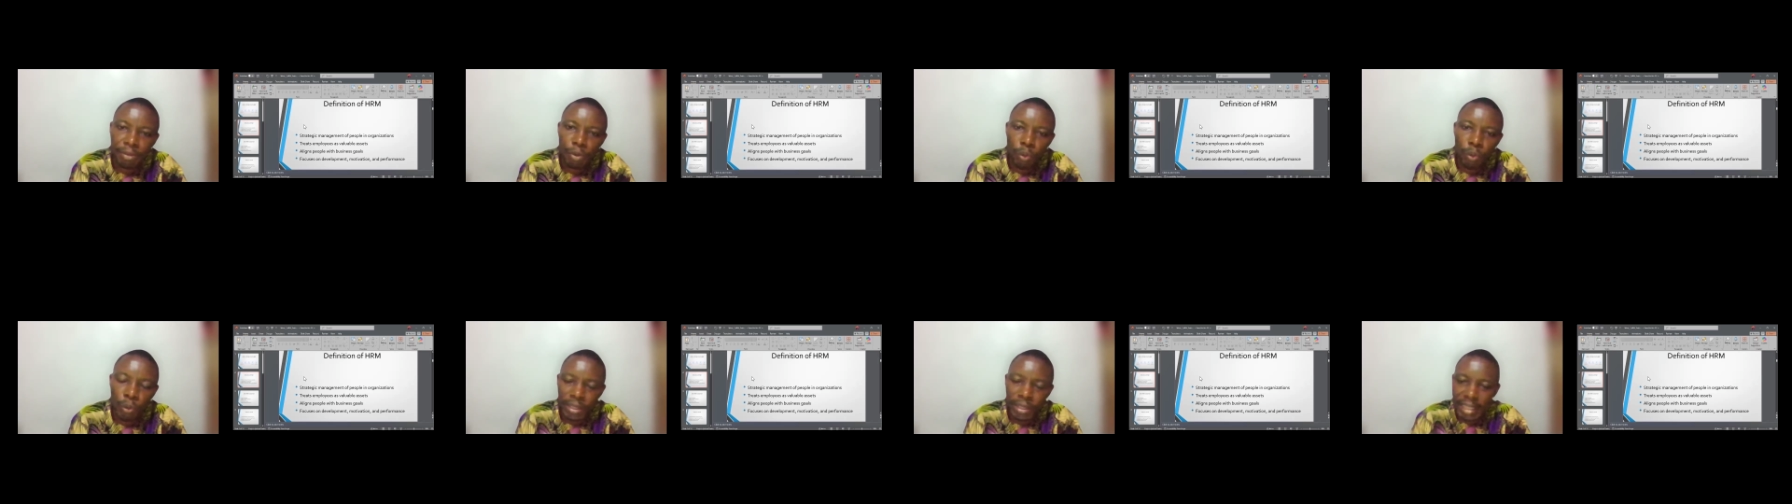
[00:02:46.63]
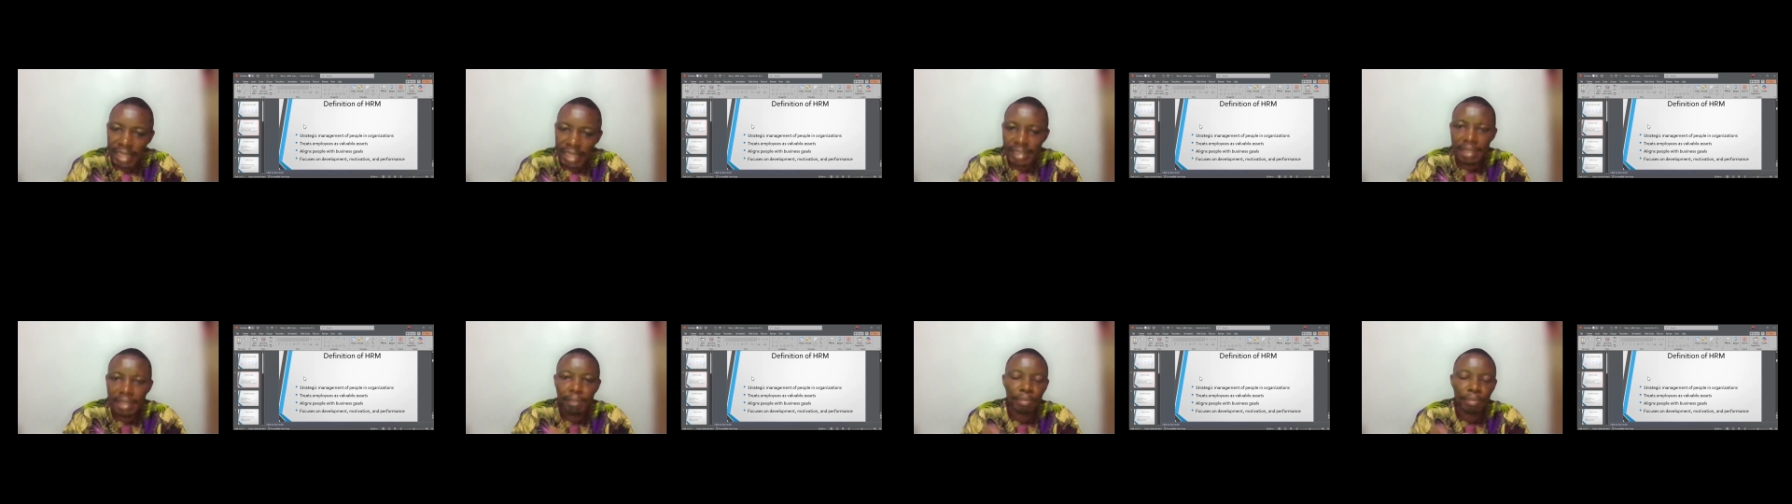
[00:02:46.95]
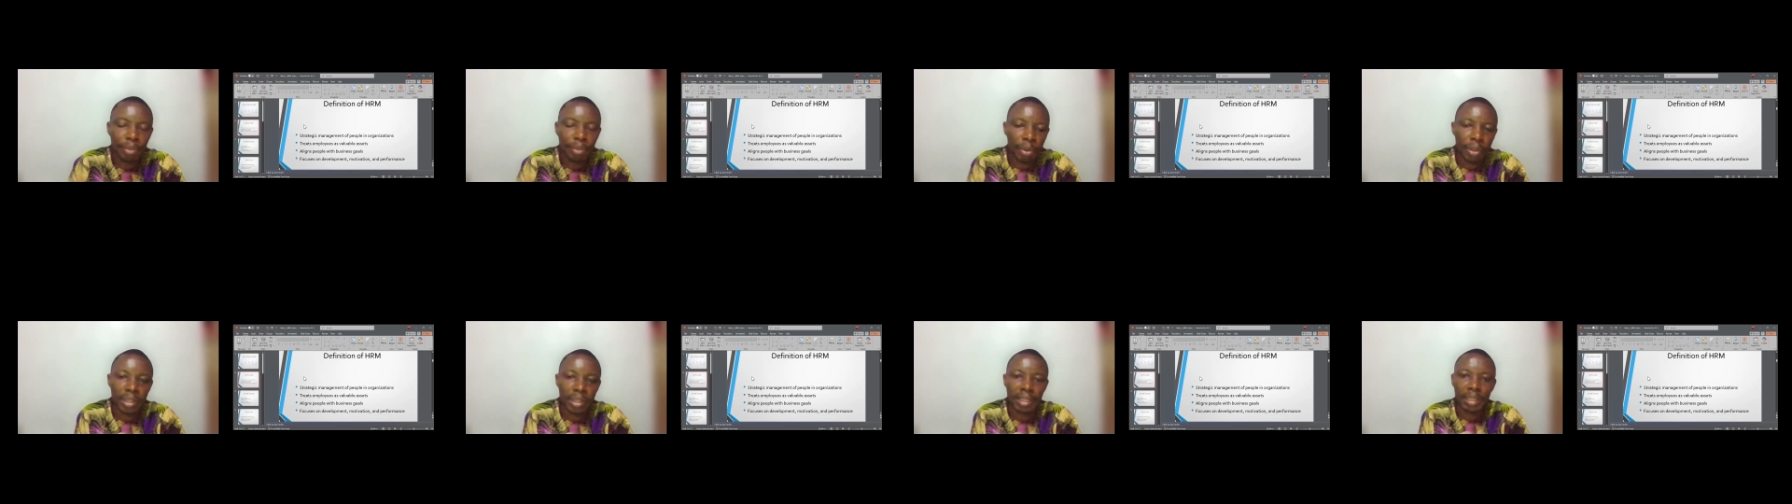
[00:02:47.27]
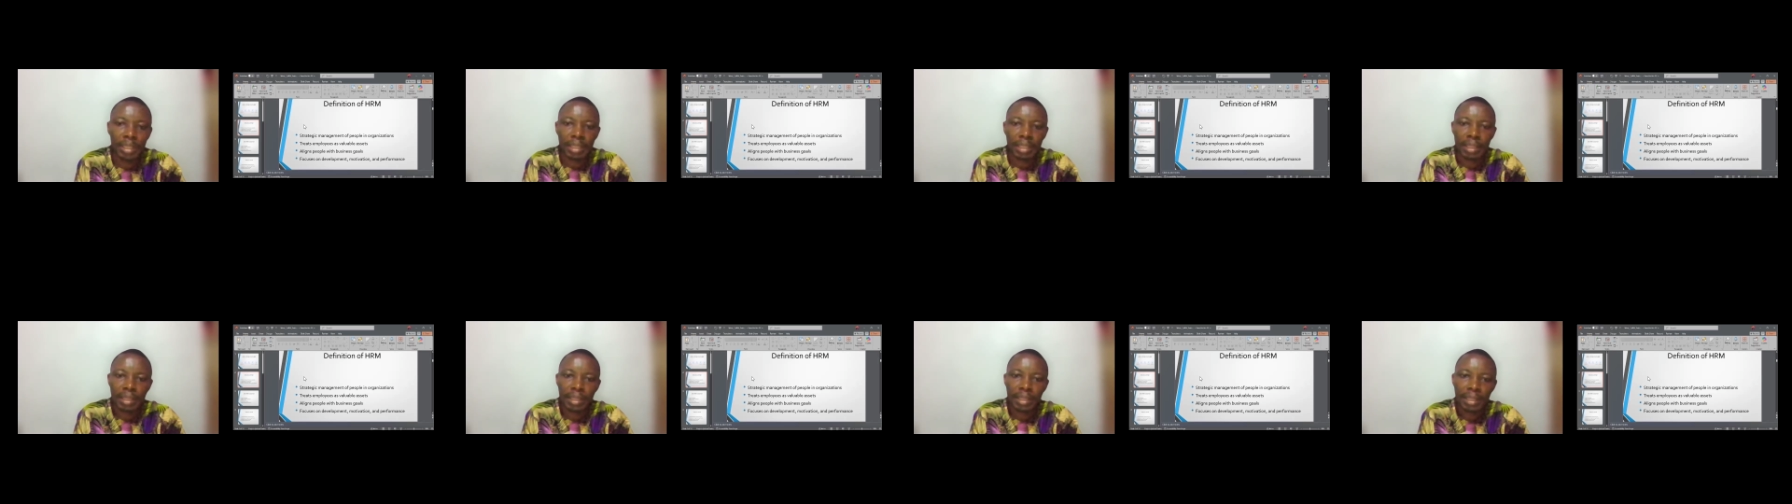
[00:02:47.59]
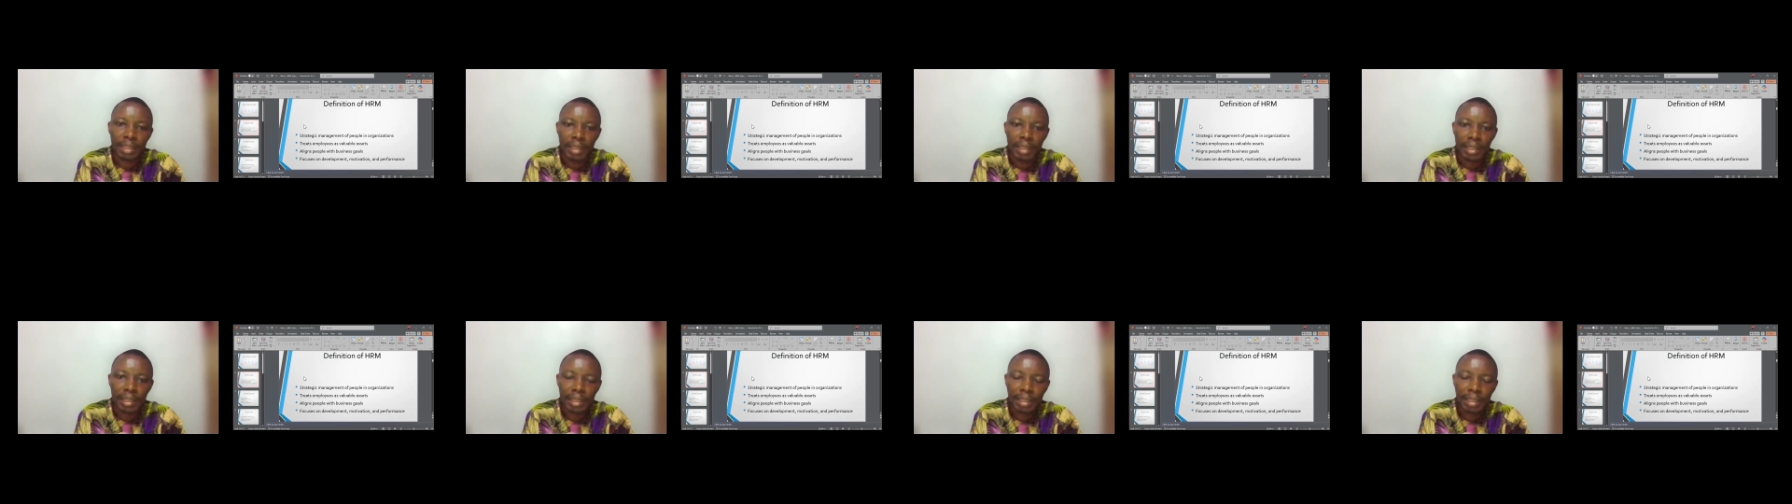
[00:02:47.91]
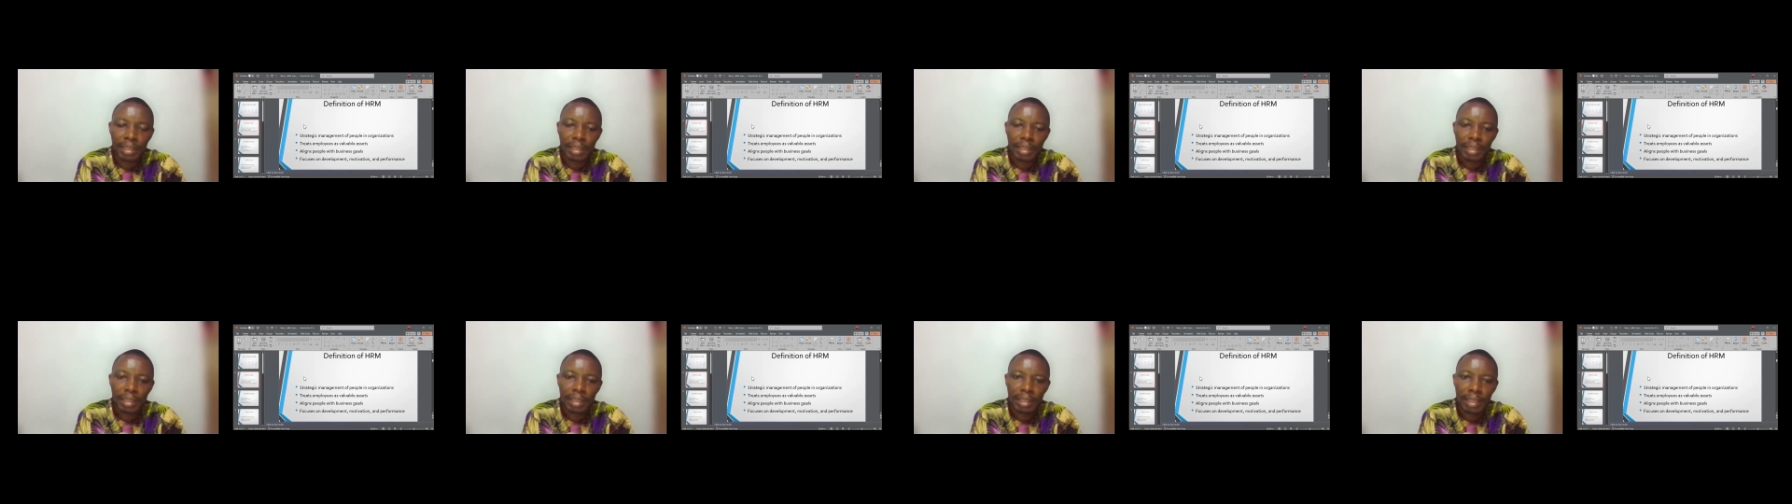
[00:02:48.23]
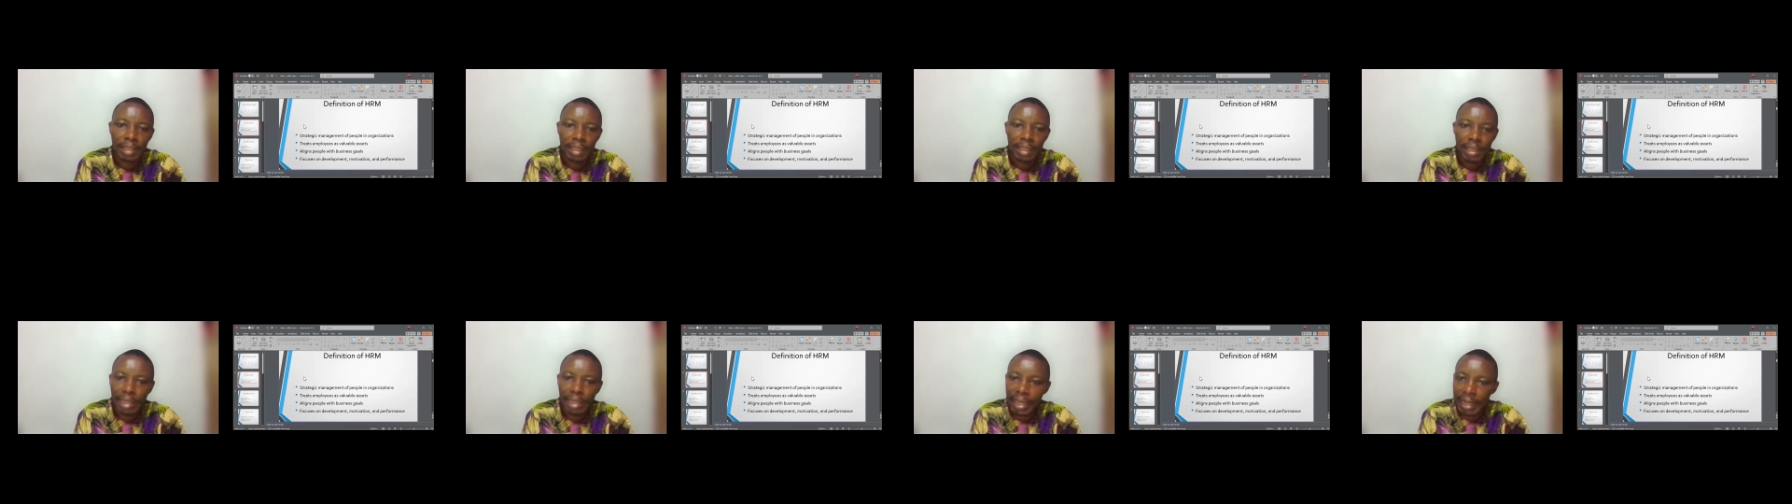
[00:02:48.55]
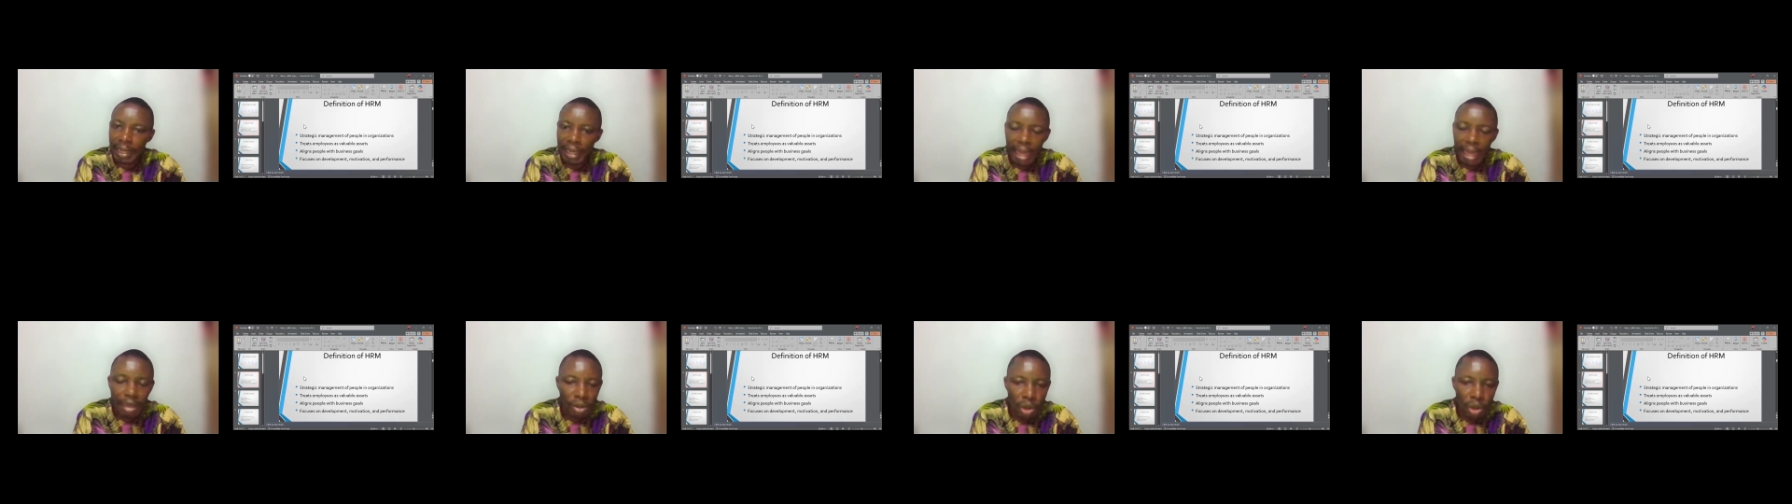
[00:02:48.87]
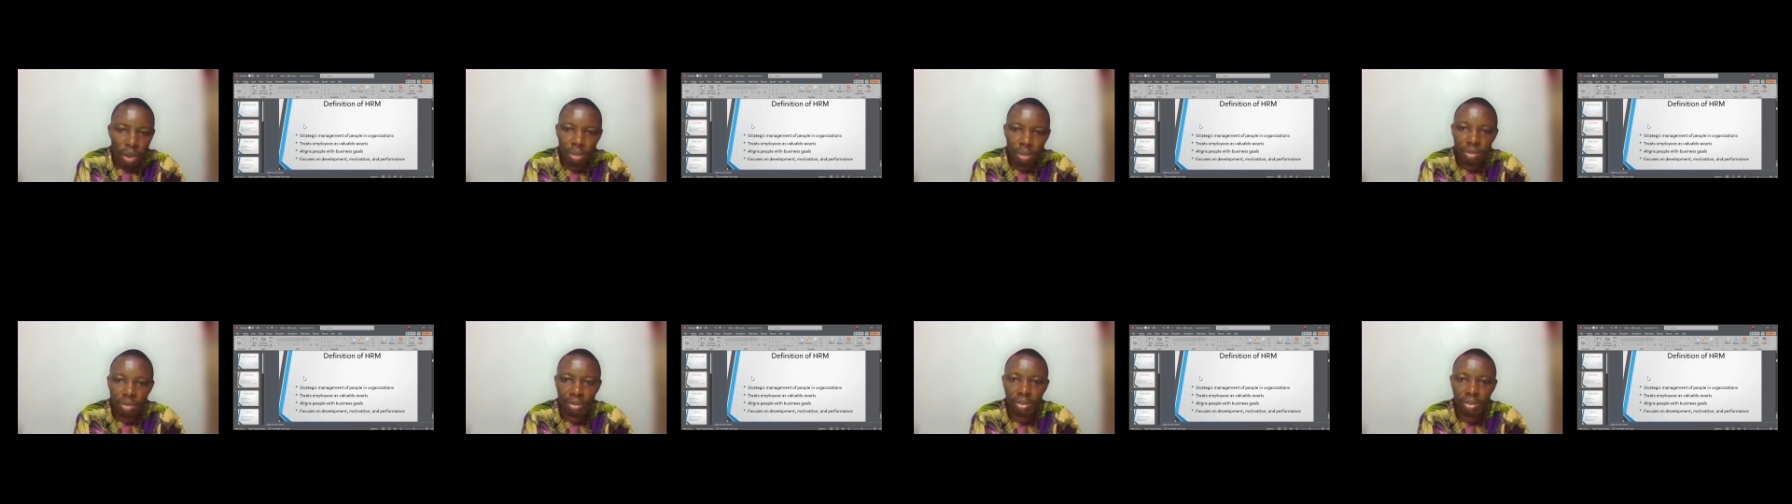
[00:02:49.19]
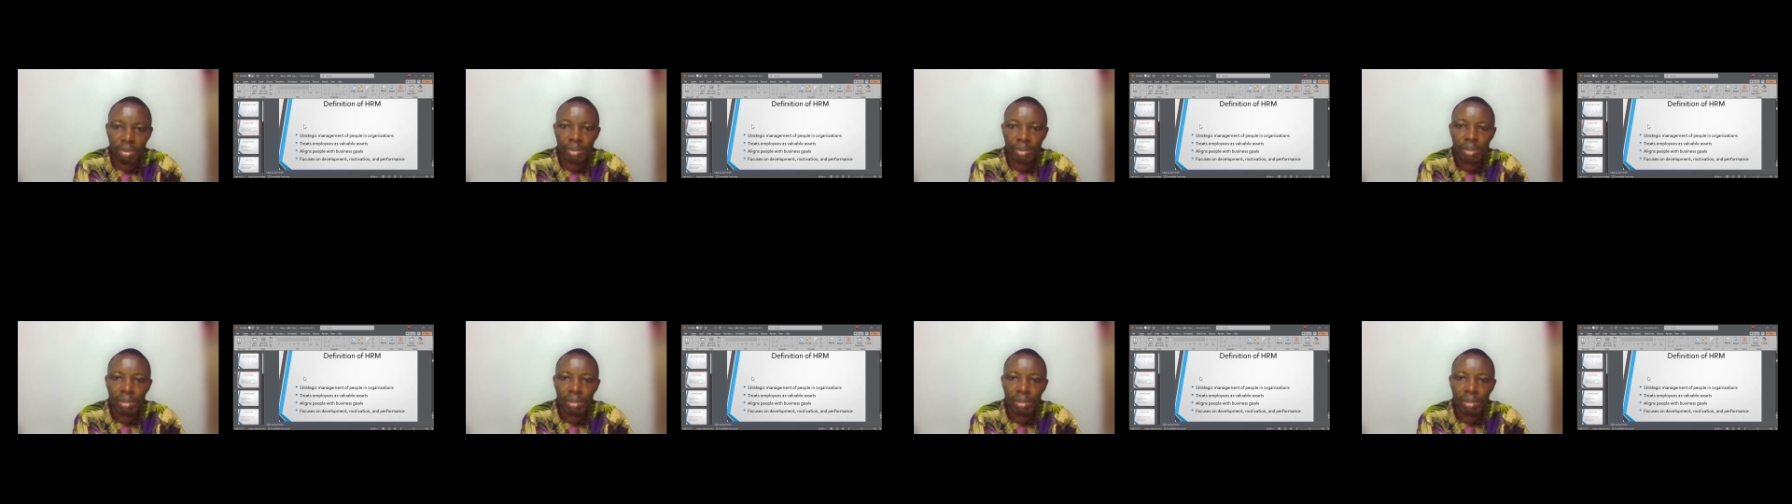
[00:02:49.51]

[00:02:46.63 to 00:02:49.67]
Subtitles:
without employee? They cannot.